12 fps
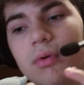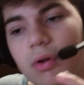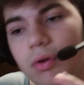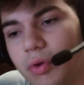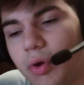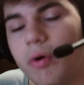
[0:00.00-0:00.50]

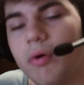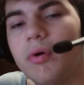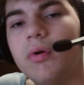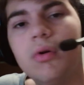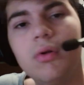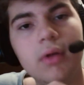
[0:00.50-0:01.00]

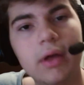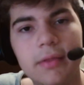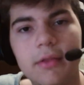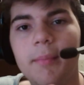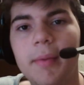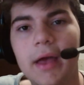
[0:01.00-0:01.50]
local
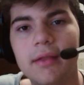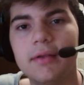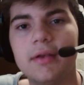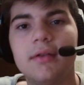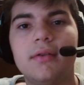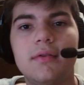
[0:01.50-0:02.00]

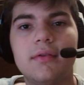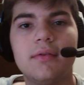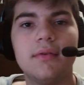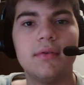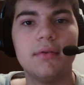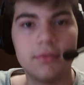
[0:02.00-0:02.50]

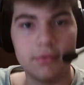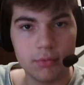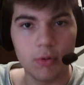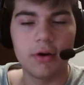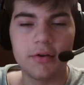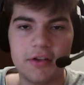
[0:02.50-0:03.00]
independent
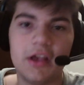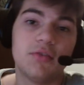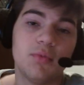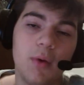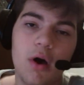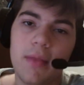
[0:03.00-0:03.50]
stores
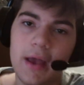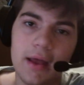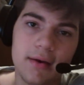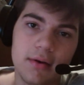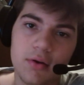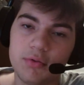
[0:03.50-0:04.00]
as well
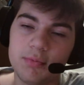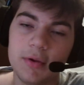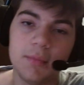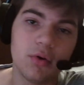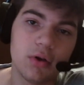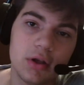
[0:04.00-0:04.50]
that those
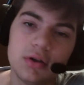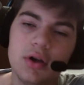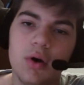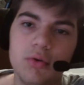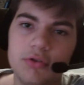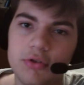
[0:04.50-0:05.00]
people could
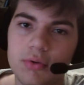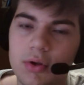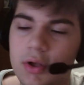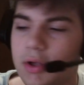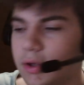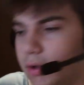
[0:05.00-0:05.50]
go to.
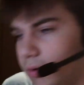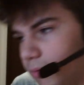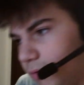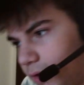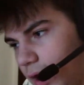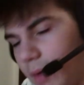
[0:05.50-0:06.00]

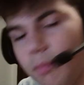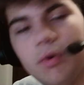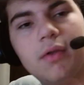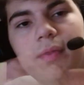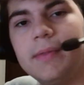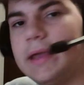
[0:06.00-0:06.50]
Same
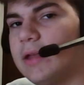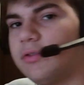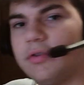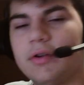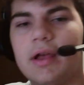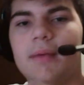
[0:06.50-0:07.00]
with the
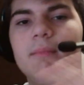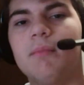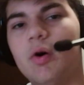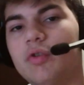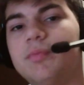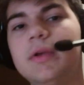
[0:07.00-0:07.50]
internet.
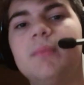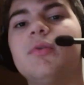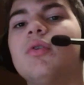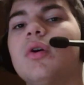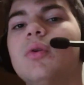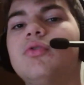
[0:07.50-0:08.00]
Most
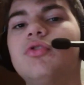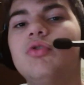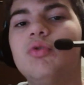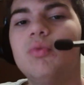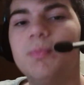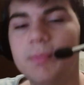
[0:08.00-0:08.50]
people go
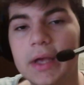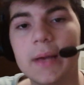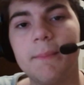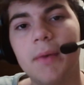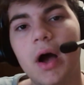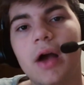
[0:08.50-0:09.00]
to
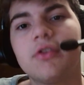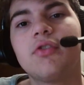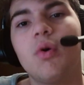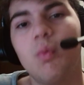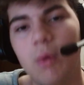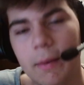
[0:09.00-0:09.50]
big box
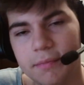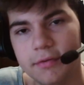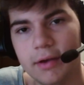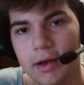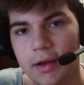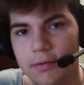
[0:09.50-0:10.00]

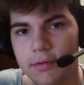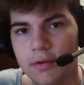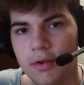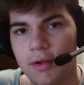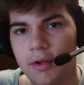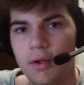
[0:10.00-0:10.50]
websites,
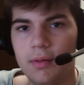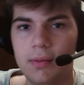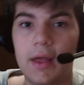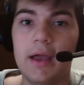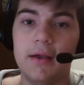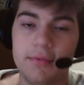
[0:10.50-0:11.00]

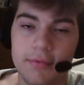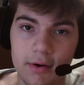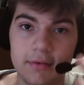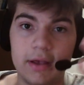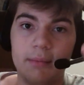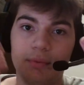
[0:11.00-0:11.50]
like for
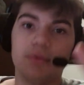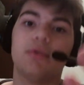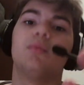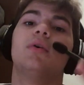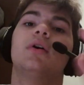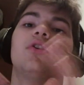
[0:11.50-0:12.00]
example
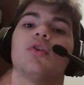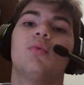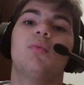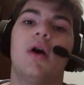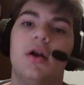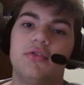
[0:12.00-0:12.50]
the one you're
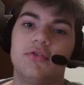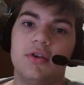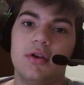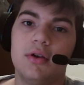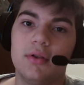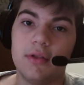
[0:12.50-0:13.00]

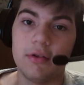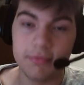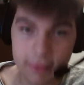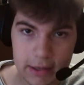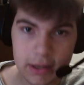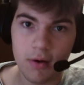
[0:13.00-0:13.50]
watching this
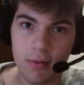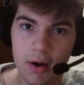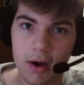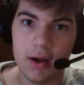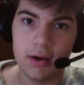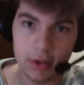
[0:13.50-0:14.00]
video
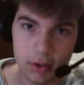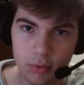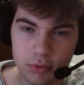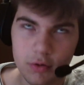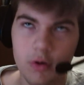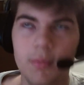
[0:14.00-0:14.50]
on
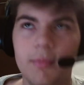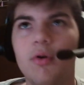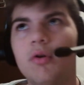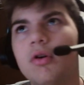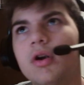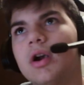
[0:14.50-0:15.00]
YouTube,
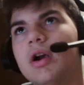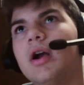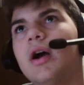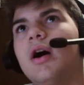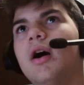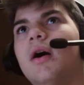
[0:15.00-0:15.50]

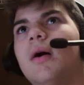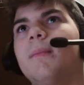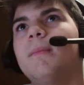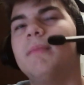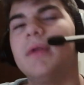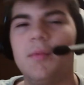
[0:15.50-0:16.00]
or
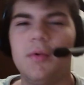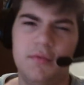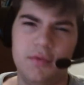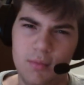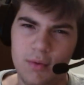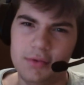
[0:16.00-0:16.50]
maybe
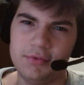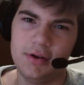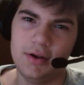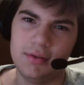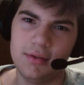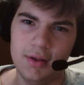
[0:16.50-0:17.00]
if you're
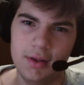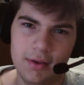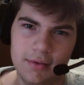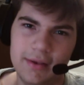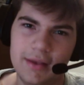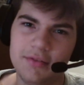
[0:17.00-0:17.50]
watching on
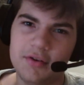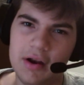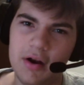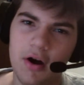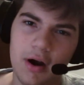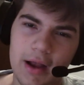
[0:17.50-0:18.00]
the
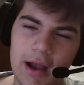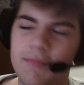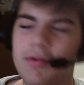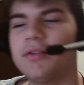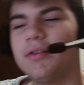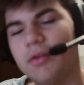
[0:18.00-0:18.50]
Internet Archive,
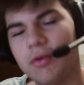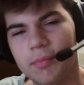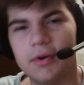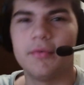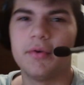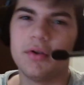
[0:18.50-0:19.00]
that's a little
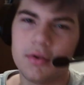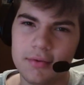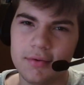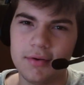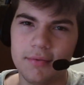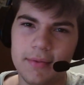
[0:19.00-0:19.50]
bit
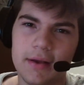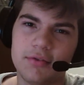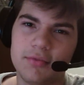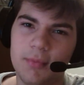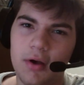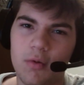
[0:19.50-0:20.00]
of like a
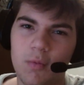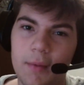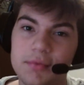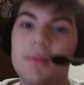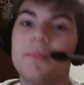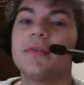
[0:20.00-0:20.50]
smaller
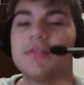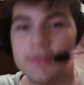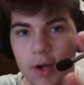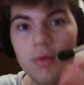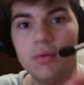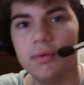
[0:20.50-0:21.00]
website, but
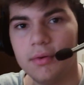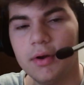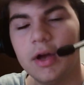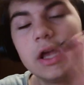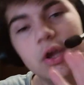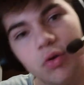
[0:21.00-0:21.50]
still
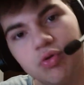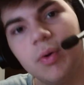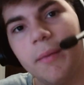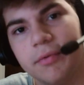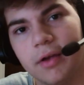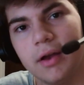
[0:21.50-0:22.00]
a huge
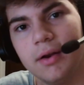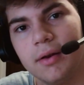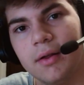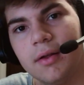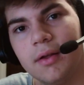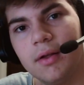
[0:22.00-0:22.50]
website,
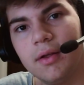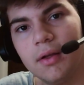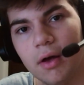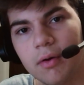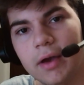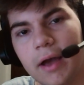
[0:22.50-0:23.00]

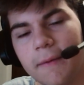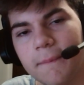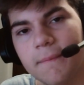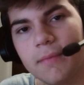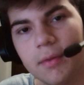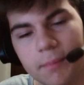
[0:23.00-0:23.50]
okay,
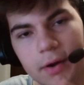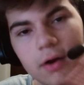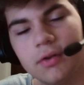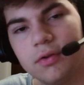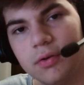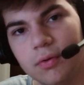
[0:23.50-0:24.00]

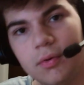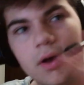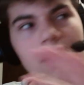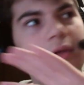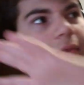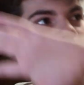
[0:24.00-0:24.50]
compared
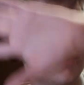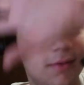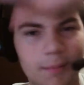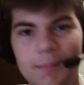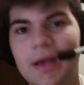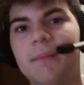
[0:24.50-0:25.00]
to
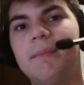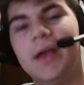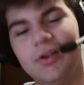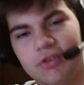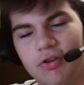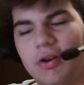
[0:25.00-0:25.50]
the big
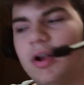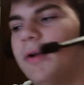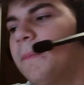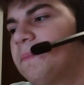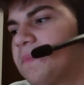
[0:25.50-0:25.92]
picture here.